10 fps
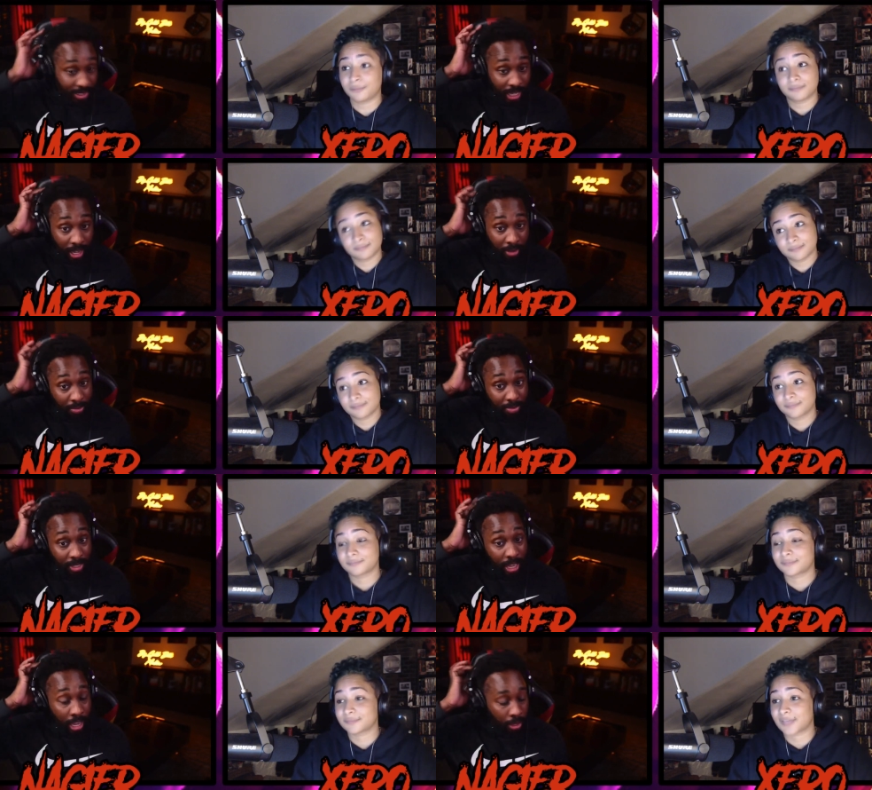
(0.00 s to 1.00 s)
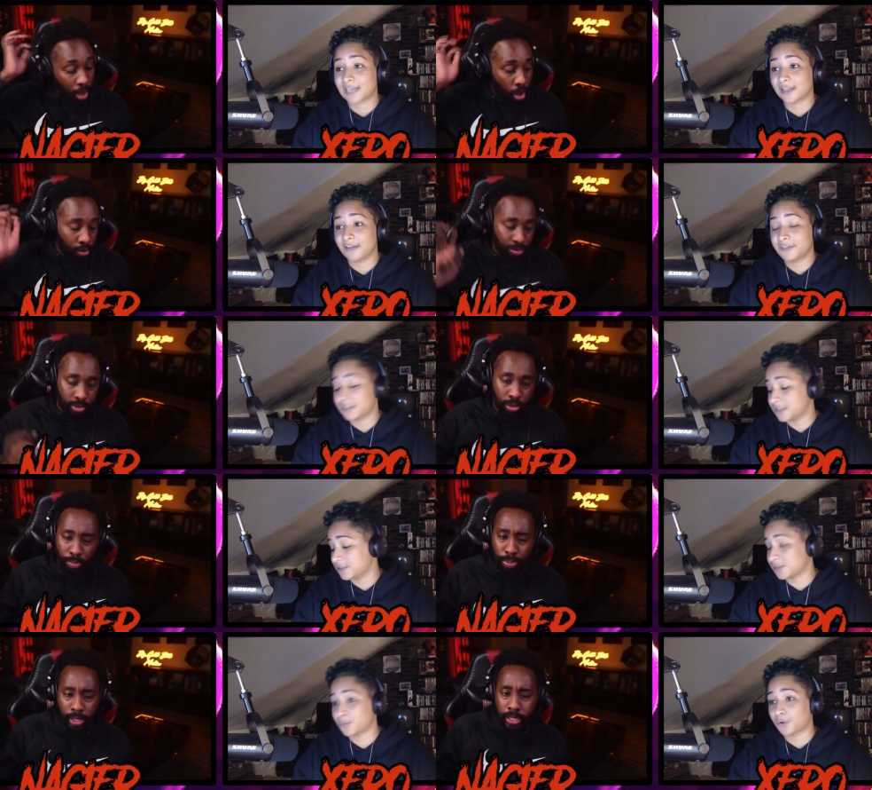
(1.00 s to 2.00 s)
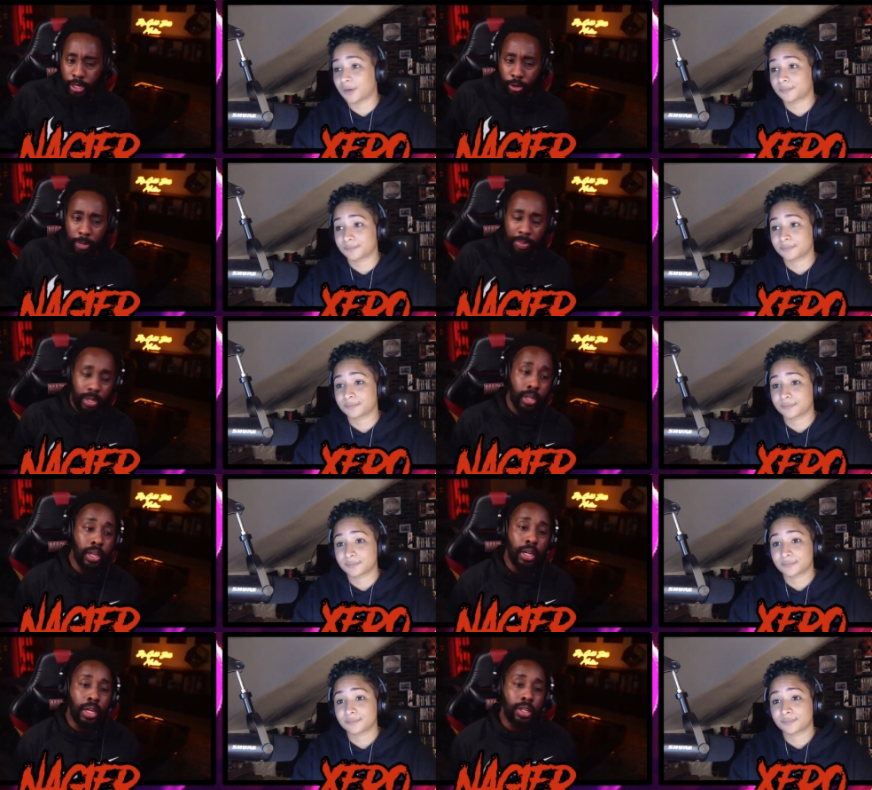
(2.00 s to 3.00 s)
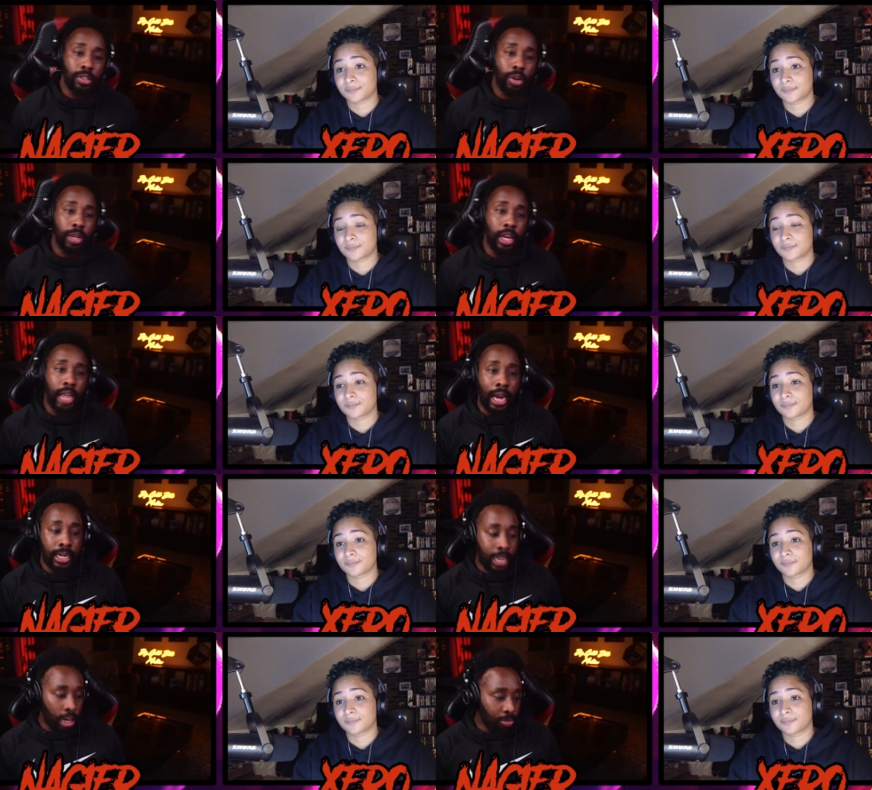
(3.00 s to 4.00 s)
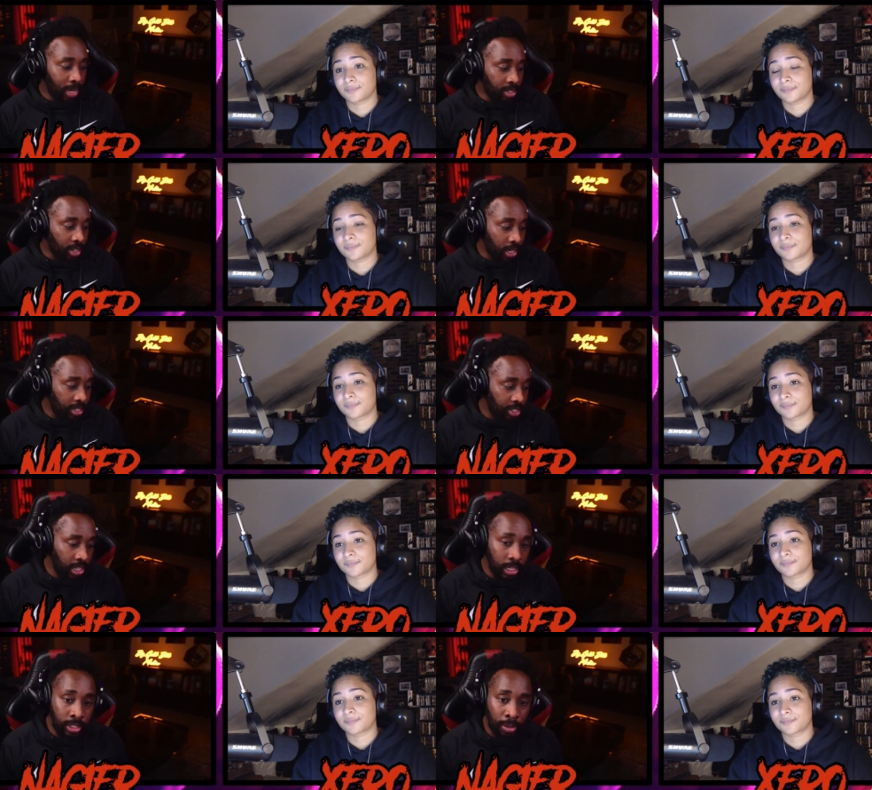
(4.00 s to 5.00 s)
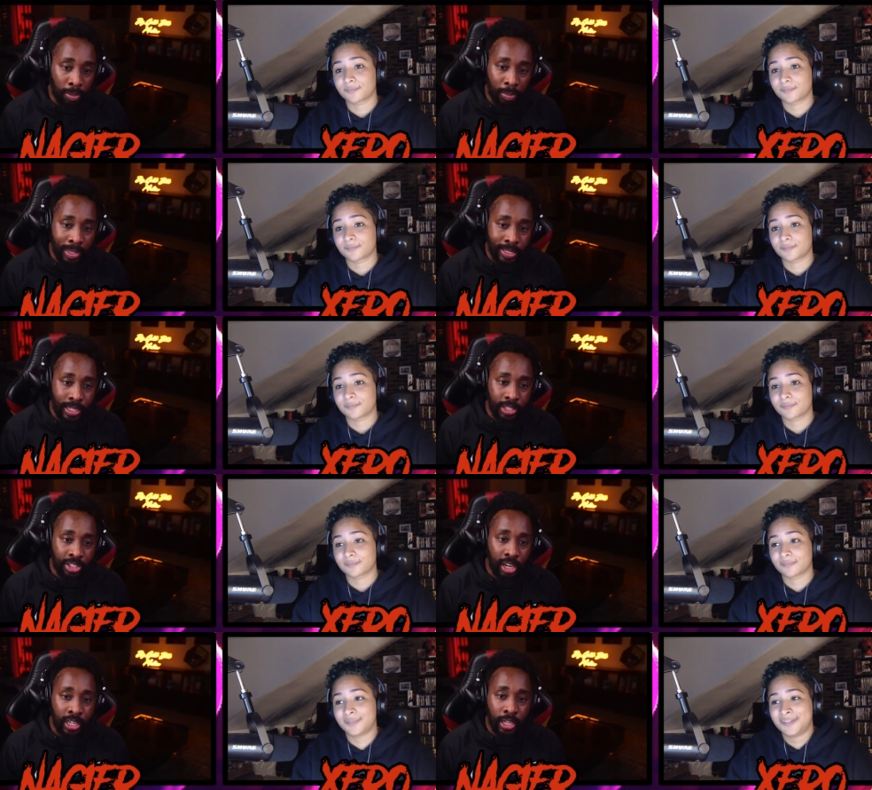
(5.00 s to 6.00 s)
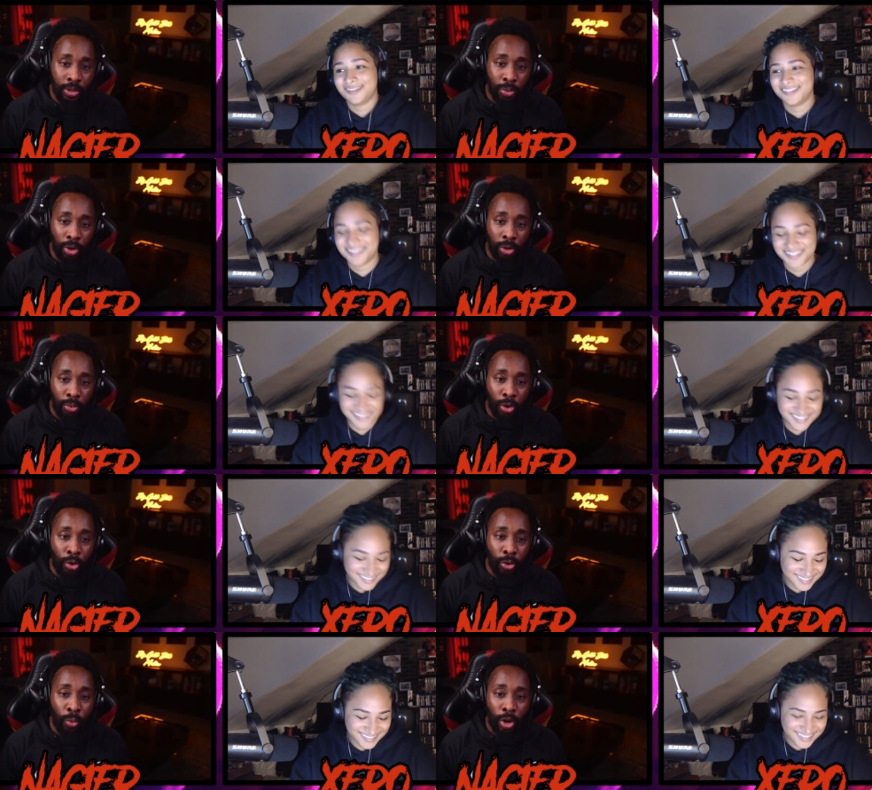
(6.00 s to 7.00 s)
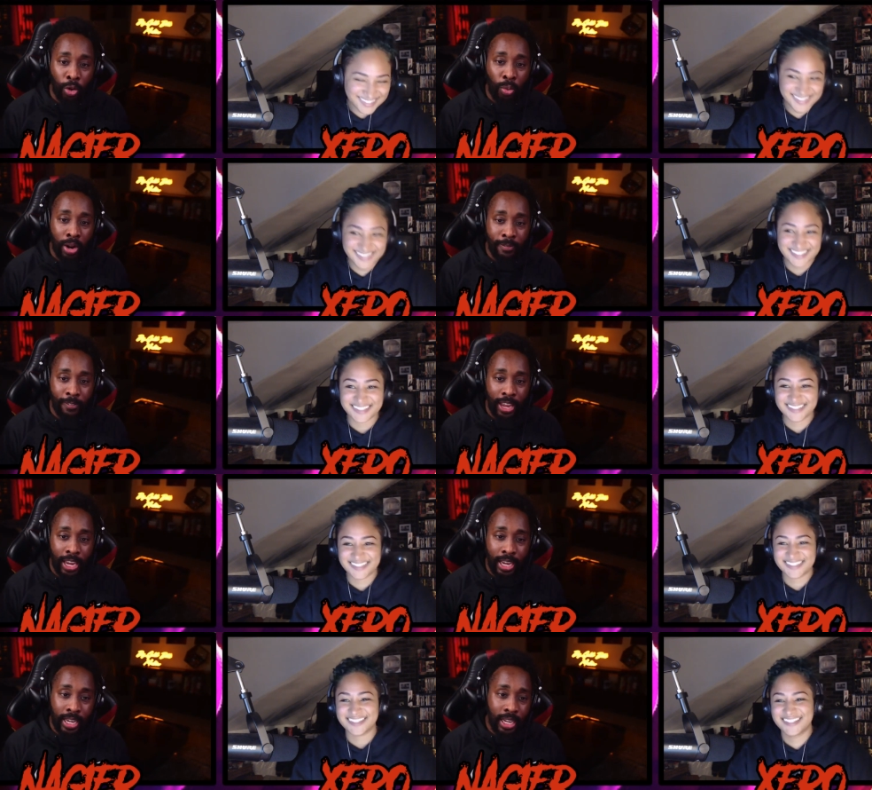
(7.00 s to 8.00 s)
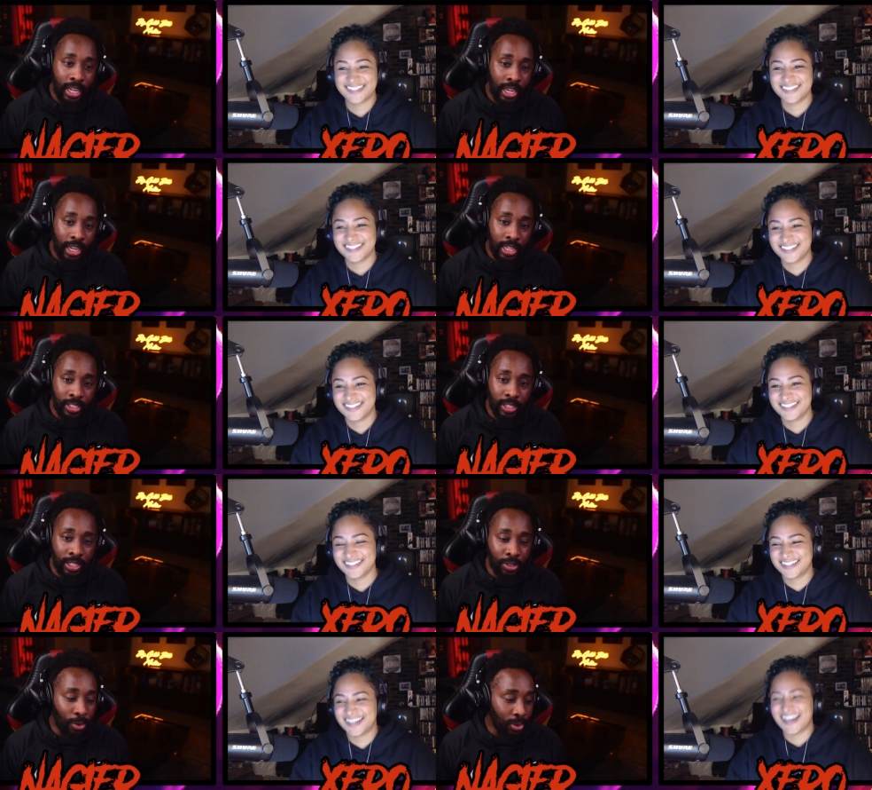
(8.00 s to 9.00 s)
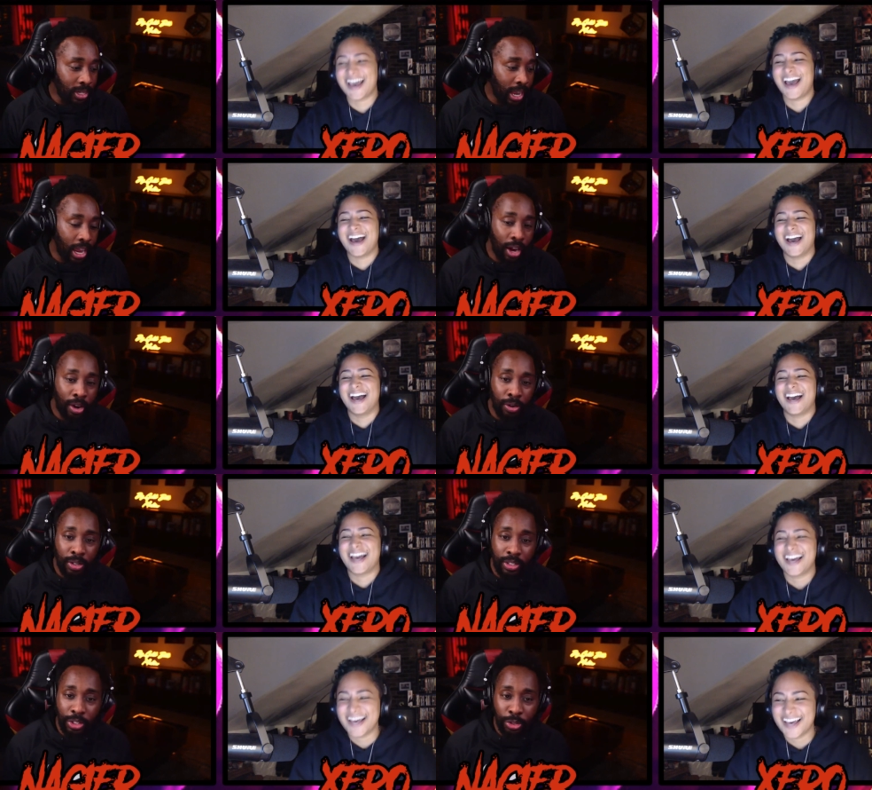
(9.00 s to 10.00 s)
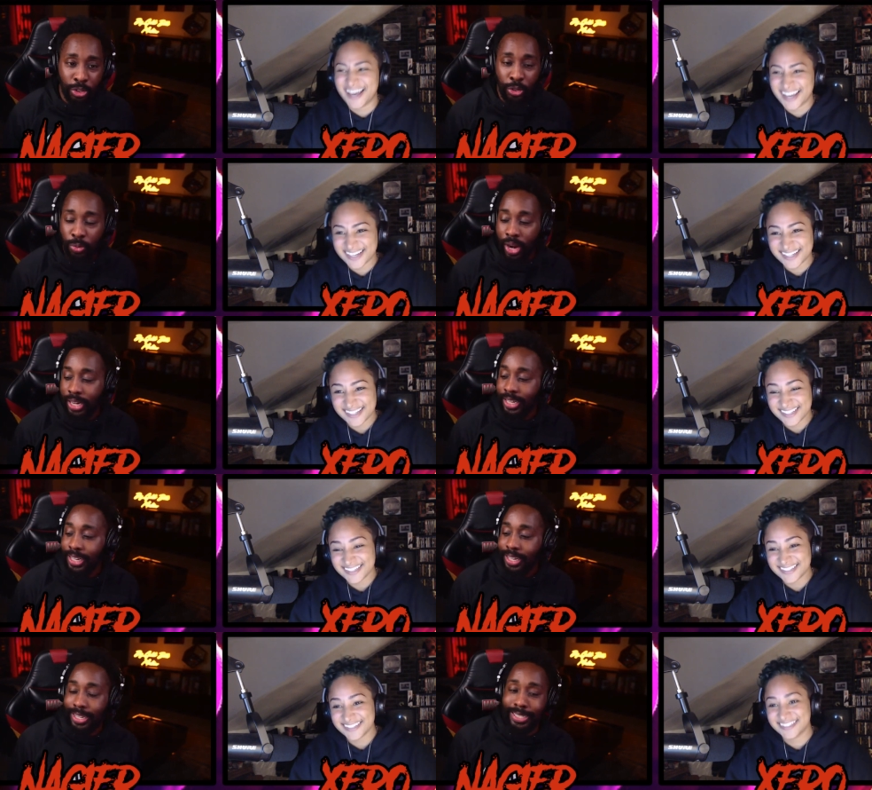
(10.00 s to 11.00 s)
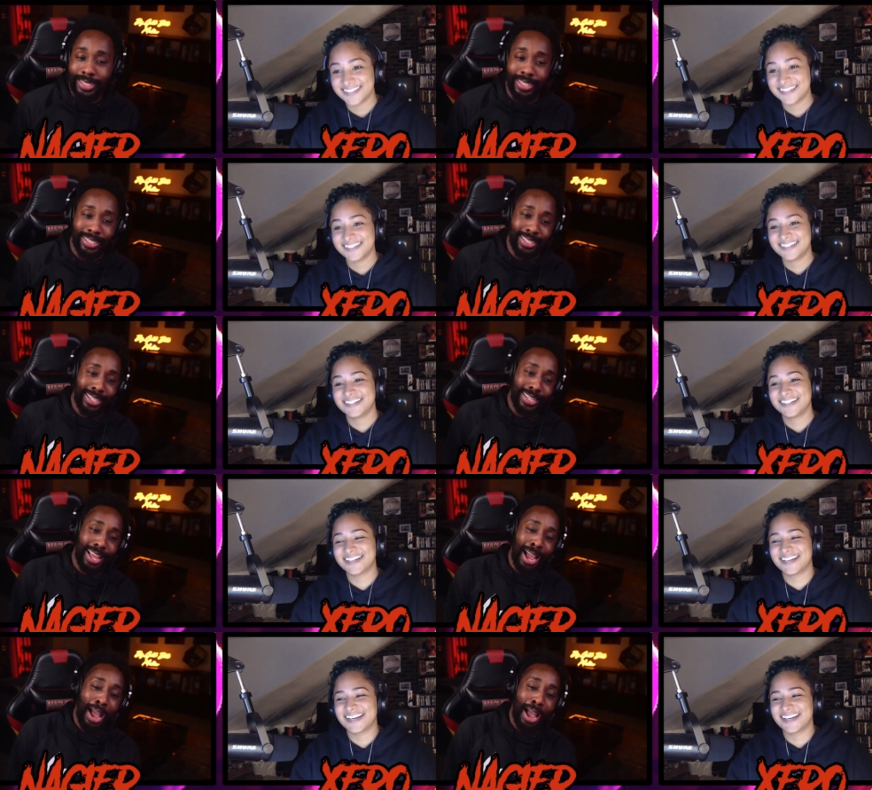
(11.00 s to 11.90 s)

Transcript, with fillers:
Speaker 1: yeah, yeah. I'd love oh, to see some more. Completely creepy. So yeah, y'all can catch me at Chuck E. Cheese. I'm gonna be seeing Chucky on a one-on-one oh fade. It's it's going down. YouTube ready. nah,